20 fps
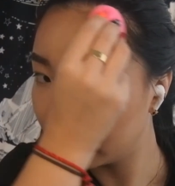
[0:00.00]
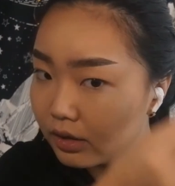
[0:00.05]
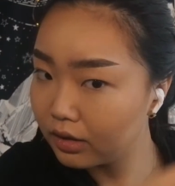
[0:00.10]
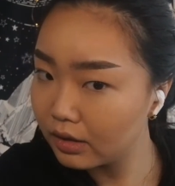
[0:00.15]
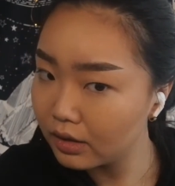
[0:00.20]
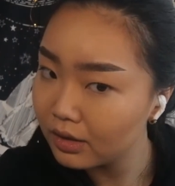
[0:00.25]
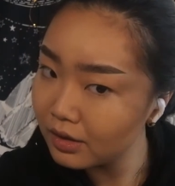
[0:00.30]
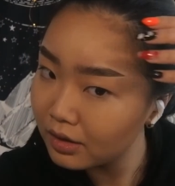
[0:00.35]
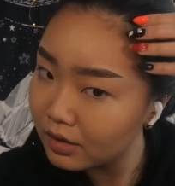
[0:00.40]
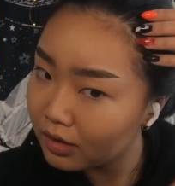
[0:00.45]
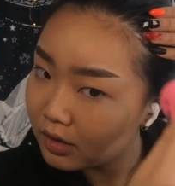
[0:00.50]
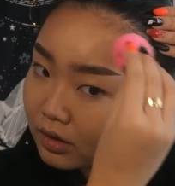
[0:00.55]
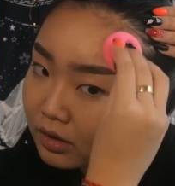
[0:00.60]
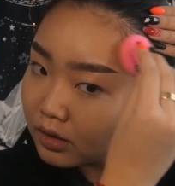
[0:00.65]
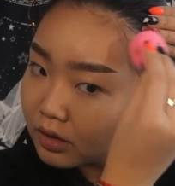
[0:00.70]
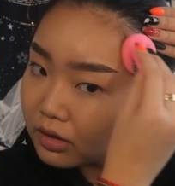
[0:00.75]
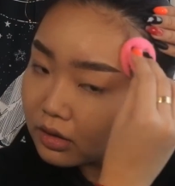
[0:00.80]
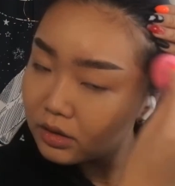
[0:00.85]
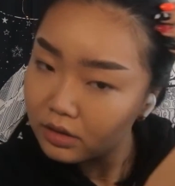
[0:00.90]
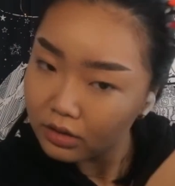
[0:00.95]
art, one
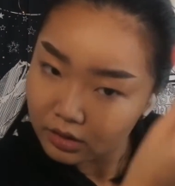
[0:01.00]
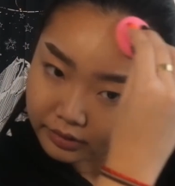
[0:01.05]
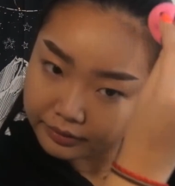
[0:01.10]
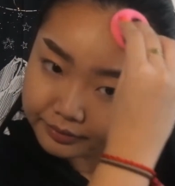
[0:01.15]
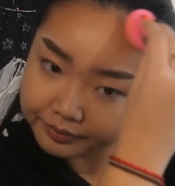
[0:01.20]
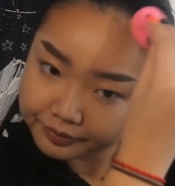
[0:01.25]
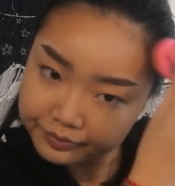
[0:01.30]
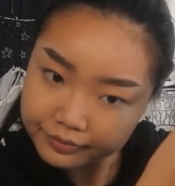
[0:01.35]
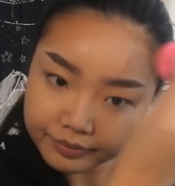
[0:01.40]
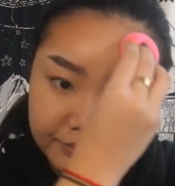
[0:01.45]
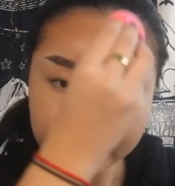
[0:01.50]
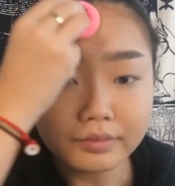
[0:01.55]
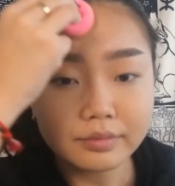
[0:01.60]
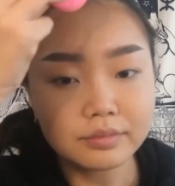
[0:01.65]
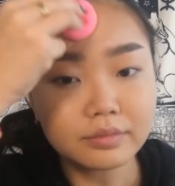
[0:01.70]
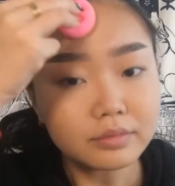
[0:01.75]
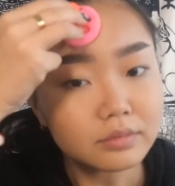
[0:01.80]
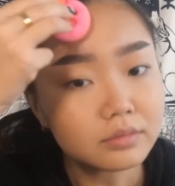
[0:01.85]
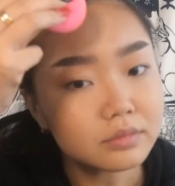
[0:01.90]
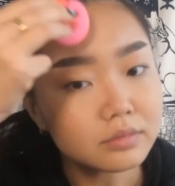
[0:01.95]
realizes
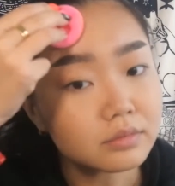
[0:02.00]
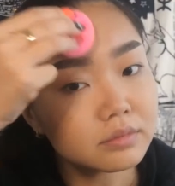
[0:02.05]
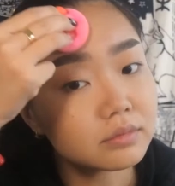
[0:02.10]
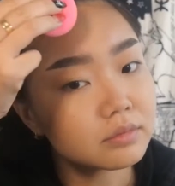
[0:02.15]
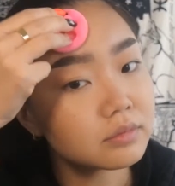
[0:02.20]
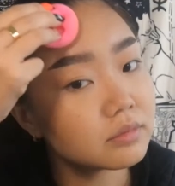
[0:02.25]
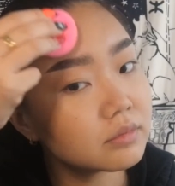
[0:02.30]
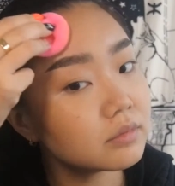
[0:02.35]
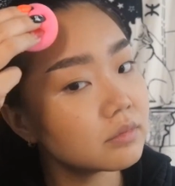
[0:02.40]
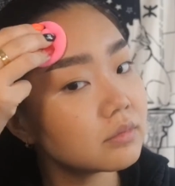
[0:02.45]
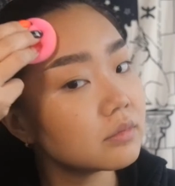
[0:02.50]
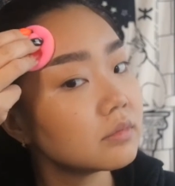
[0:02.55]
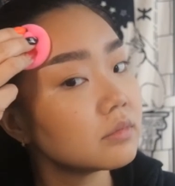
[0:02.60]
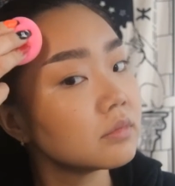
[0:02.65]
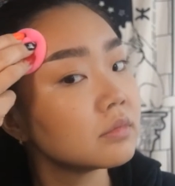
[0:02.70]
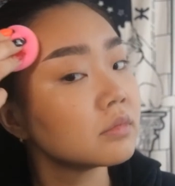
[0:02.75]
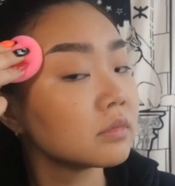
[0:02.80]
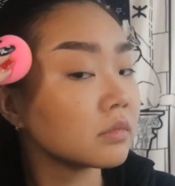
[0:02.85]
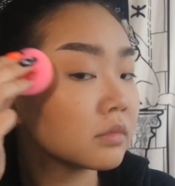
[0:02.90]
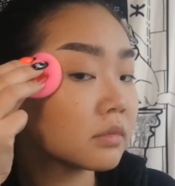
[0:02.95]
there
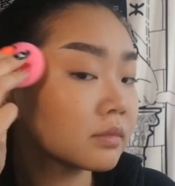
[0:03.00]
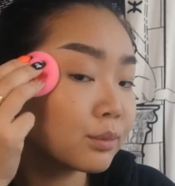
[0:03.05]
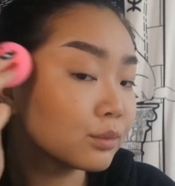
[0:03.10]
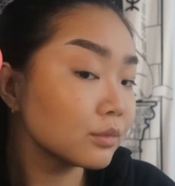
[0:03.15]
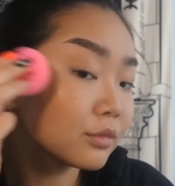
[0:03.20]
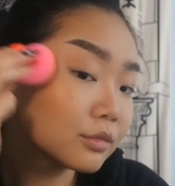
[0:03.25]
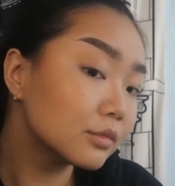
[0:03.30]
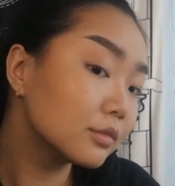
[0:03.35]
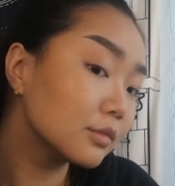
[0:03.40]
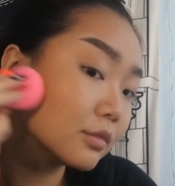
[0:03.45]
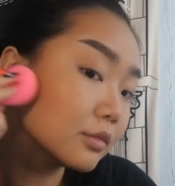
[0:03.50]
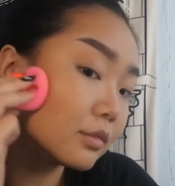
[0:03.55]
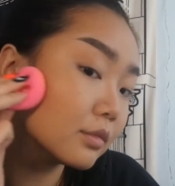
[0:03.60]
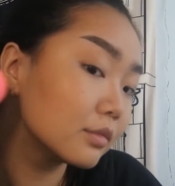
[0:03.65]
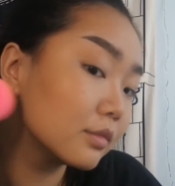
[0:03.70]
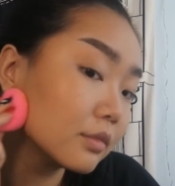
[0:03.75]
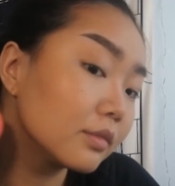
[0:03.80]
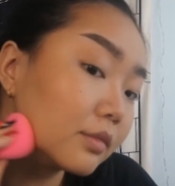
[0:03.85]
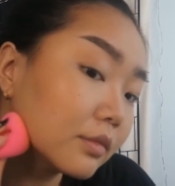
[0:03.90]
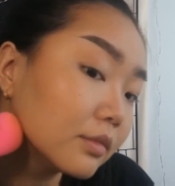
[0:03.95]
comes a point where
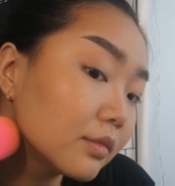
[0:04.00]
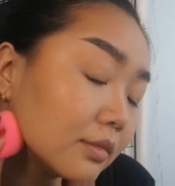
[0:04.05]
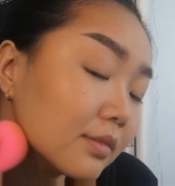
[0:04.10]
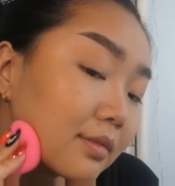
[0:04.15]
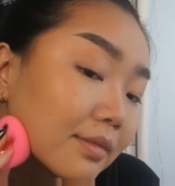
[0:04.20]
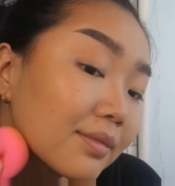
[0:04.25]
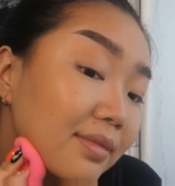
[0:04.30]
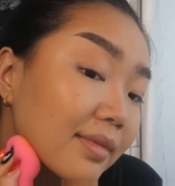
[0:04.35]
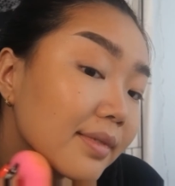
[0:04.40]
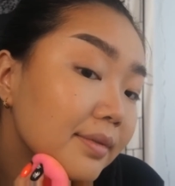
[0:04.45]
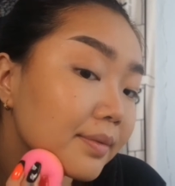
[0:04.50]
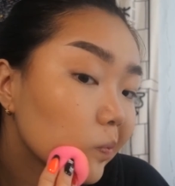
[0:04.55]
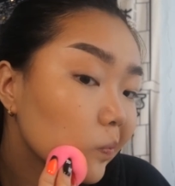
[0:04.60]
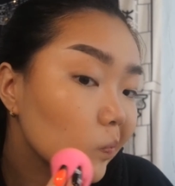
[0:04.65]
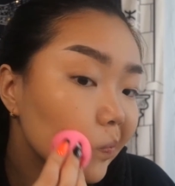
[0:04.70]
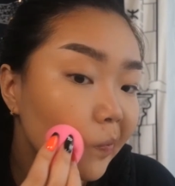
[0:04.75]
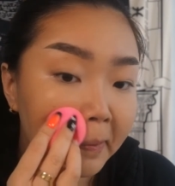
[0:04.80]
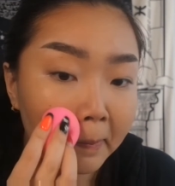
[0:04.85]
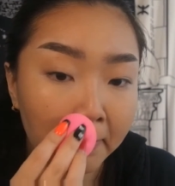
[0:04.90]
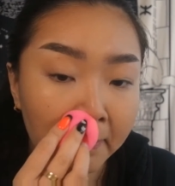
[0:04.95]
your will is
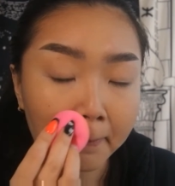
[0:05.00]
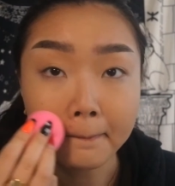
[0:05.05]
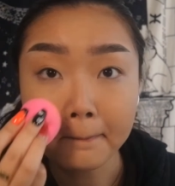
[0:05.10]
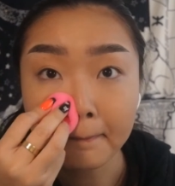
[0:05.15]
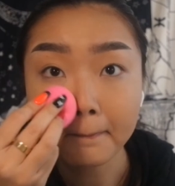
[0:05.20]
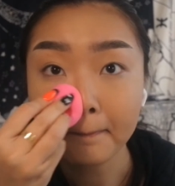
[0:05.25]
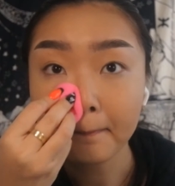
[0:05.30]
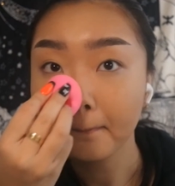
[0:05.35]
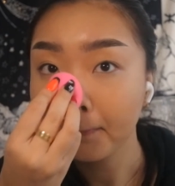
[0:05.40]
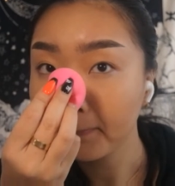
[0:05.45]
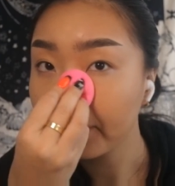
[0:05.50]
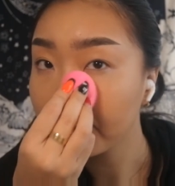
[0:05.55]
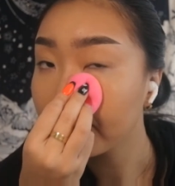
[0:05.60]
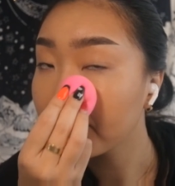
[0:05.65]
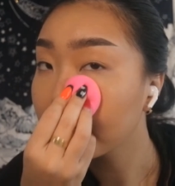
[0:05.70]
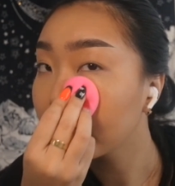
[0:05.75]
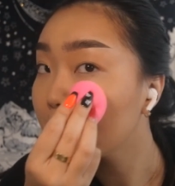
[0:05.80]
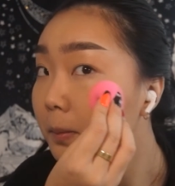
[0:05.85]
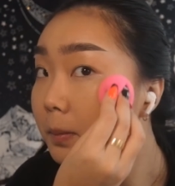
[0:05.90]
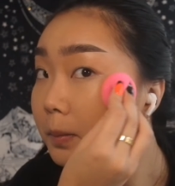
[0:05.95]
exhausted.
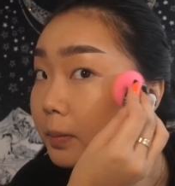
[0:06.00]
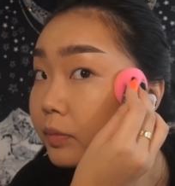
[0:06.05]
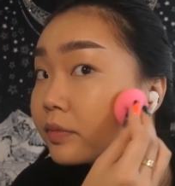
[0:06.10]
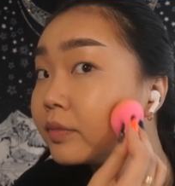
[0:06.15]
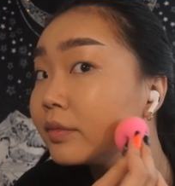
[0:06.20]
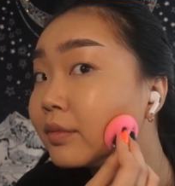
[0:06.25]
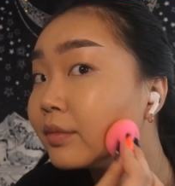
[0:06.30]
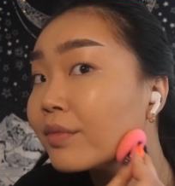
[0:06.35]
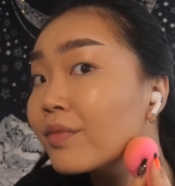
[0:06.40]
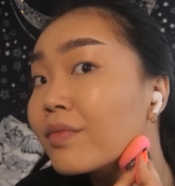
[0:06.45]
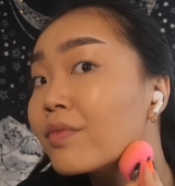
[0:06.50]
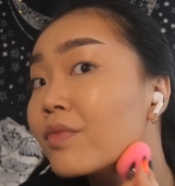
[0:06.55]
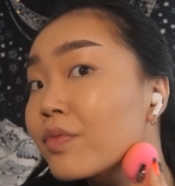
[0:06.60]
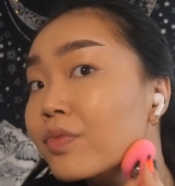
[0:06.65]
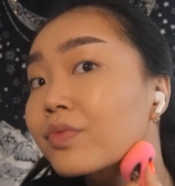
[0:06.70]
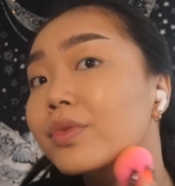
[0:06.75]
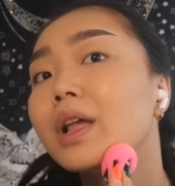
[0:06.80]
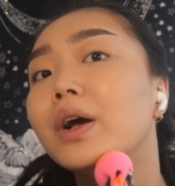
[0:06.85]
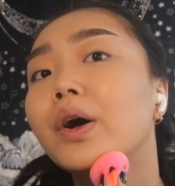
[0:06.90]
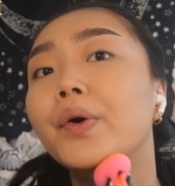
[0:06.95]
You've
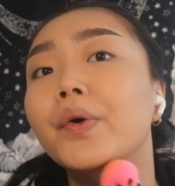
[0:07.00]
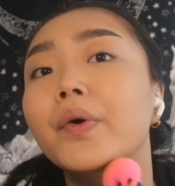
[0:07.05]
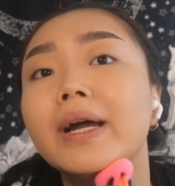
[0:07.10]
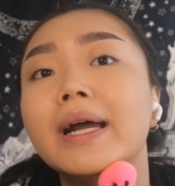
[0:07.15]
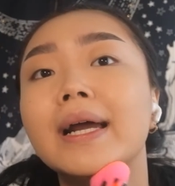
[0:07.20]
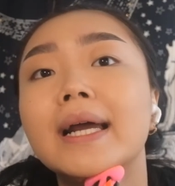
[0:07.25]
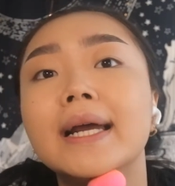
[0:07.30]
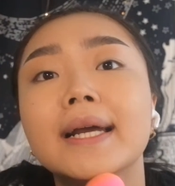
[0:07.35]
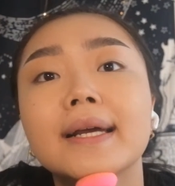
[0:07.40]
tried everything